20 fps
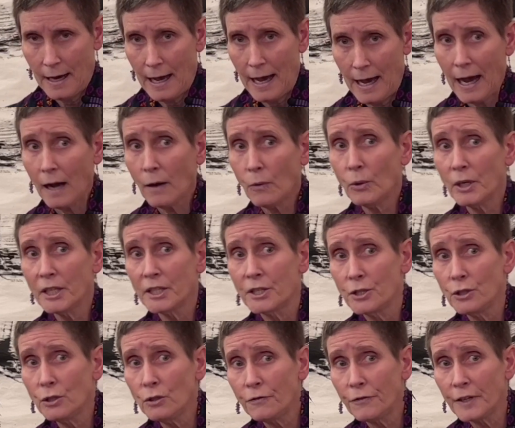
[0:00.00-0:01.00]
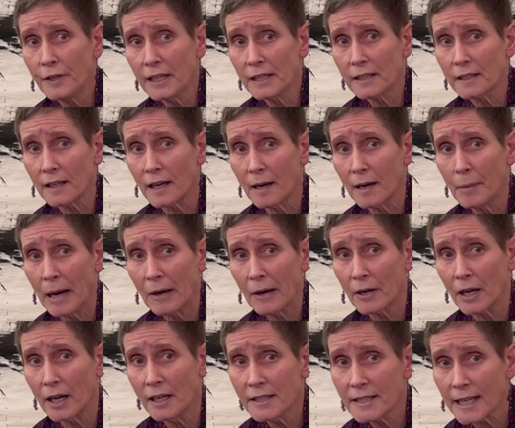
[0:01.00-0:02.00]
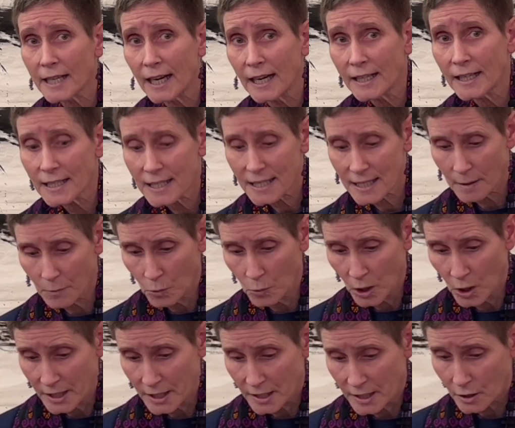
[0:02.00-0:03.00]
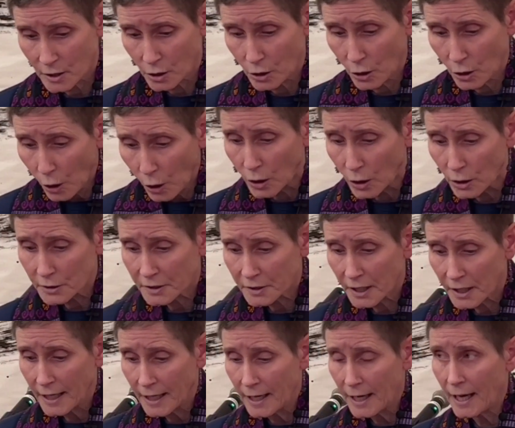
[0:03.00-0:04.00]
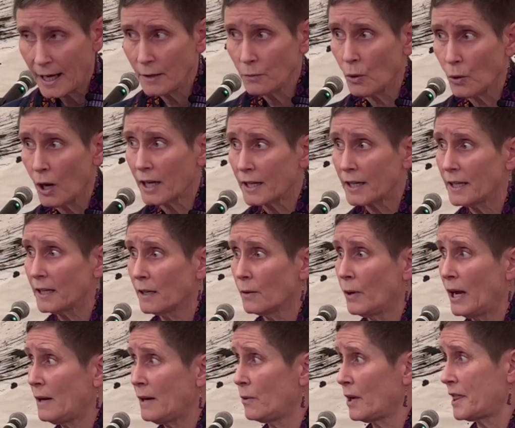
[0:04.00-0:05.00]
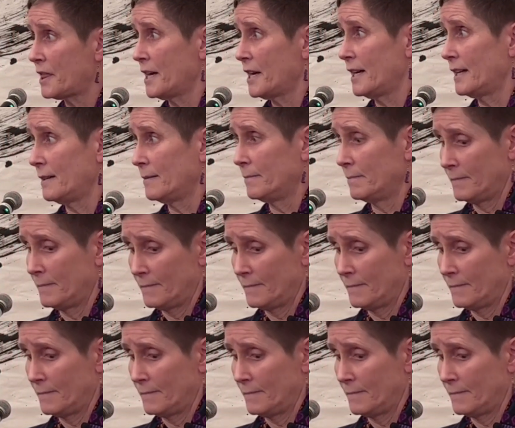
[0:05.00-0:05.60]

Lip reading: how would you feel about untying someone's colt and walking away with it?